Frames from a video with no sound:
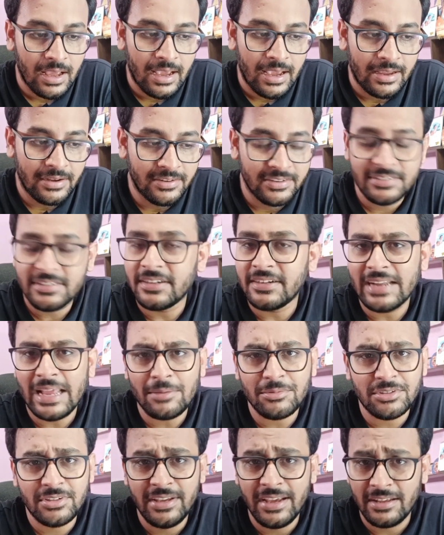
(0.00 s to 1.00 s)
In recent
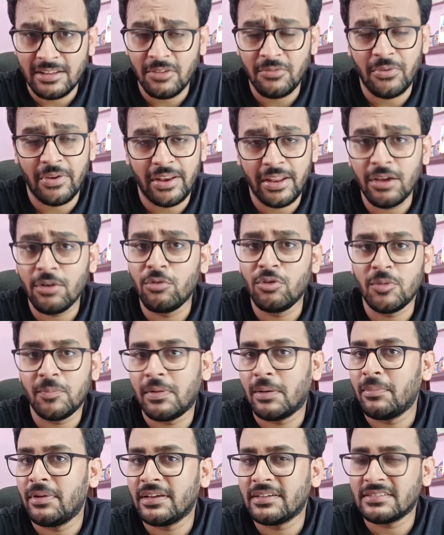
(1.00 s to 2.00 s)
times, he has a very good
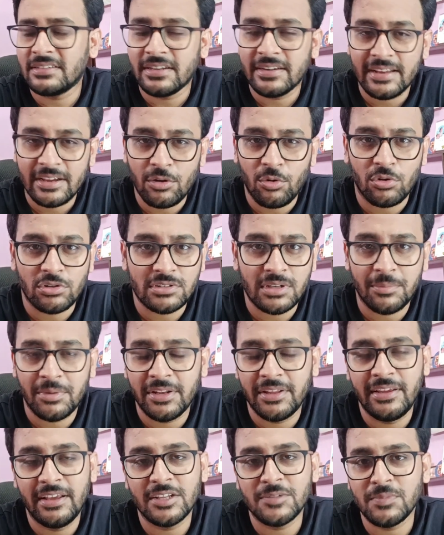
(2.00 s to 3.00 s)
publication records. I mean,
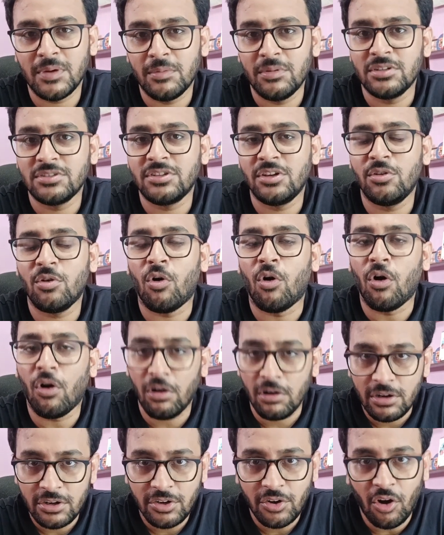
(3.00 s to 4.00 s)
he has published in
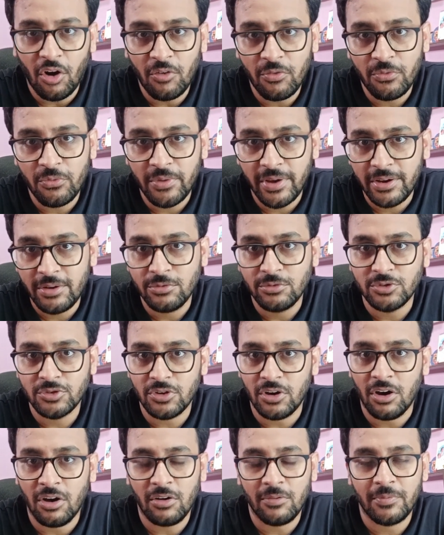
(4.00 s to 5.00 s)
all top venues
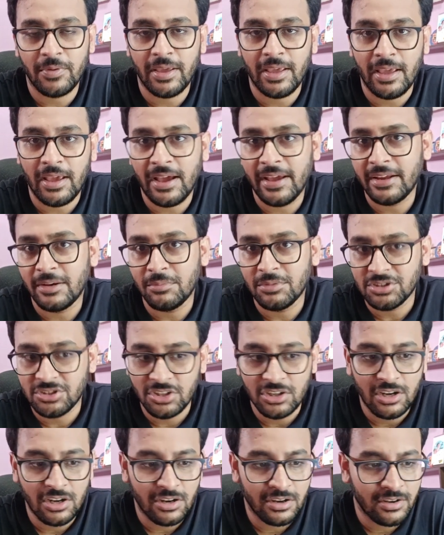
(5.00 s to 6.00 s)
of AI and
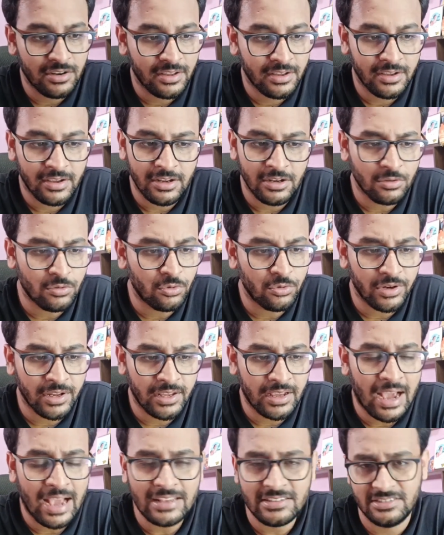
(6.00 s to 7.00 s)
machine learning, including
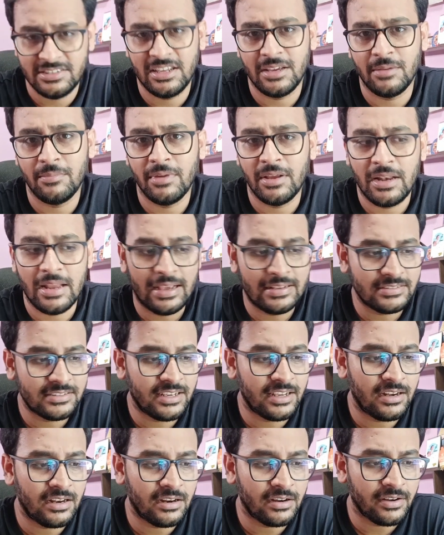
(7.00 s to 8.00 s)
ICML,
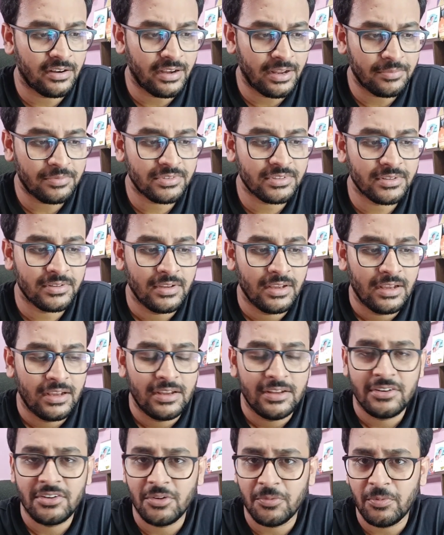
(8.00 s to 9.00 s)
ICLR, NIPS,
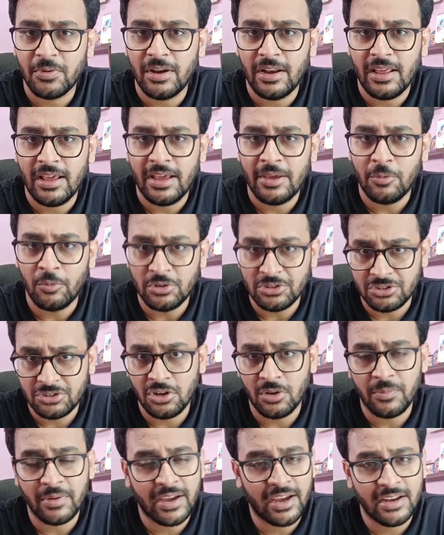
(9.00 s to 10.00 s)
AAAI,
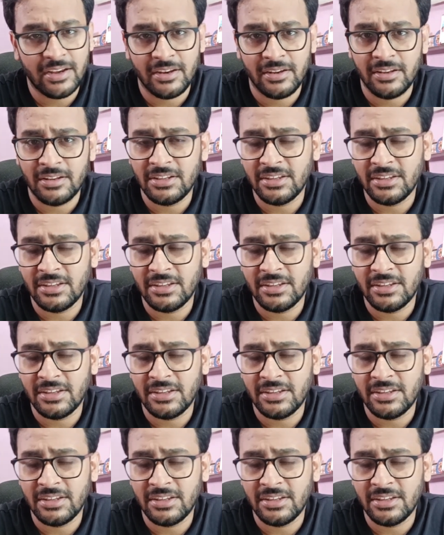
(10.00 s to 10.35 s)
Wisdom, KDD.